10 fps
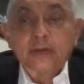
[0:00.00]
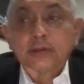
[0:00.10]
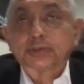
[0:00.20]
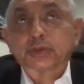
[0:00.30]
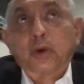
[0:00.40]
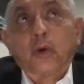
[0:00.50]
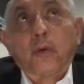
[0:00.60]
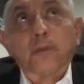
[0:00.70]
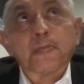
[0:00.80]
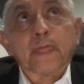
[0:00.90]

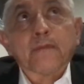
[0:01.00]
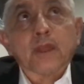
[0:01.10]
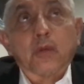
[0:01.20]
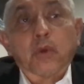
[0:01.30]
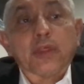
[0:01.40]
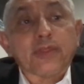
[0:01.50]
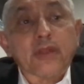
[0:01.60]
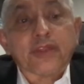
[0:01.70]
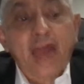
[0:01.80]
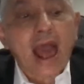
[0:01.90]
So, with
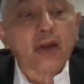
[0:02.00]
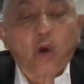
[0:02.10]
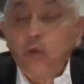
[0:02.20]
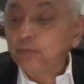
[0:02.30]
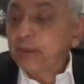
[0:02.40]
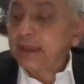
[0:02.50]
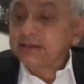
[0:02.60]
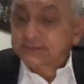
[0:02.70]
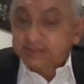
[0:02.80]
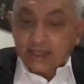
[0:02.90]
that all
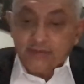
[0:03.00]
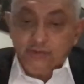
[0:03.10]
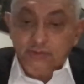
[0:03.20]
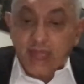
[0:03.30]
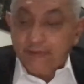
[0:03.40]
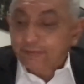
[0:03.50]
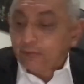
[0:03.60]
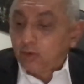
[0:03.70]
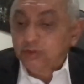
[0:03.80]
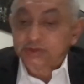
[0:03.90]
being said tonight,
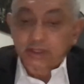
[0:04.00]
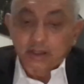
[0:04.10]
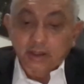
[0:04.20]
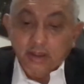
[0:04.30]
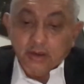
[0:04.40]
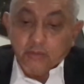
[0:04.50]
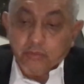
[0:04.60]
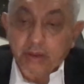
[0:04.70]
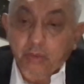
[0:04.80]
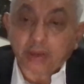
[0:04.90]
folks,
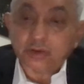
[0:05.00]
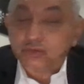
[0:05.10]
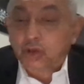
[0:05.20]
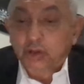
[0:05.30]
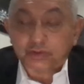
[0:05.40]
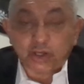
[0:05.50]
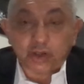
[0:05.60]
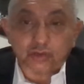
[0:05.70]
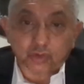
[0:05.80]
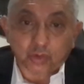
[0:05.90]
we want you to
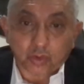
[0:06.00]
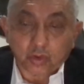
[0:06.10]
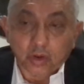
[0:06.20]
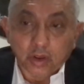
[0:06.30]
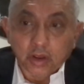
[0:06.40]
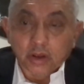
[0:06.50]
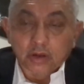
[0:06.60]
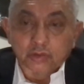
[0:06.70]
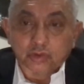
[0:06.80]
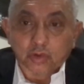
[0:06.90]
continue to
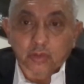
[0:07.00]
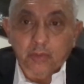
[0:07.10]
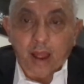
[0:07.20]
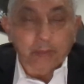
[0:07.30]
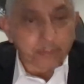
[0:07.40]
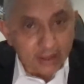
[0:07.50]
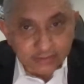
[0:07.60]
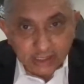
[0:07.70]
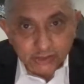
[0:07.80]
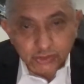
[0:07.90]
pay
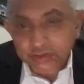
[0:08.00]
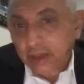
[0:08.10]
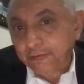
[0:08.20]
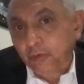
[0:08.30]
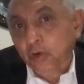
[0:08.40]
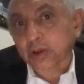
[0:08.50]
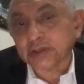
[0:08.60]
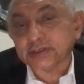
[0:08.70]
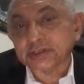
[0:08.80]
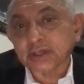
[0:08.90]
attention, stay
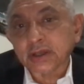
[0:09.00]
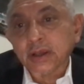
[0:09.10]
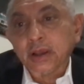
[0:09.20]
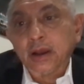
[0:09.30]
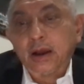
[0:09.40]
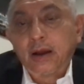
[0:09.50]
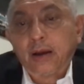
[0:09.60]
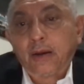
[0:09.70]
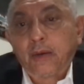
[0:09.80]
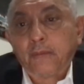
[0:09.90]
focused.
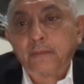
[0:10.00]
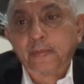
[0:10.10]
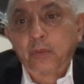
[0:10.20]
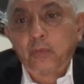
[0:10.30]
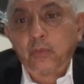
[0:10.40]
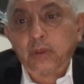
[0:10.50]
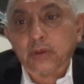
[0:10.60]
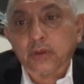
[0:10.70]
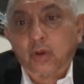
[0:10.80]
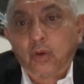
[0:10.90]
Uh,
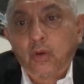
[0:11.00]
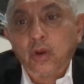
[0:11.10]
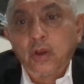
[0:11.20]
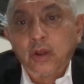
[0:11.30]
you know,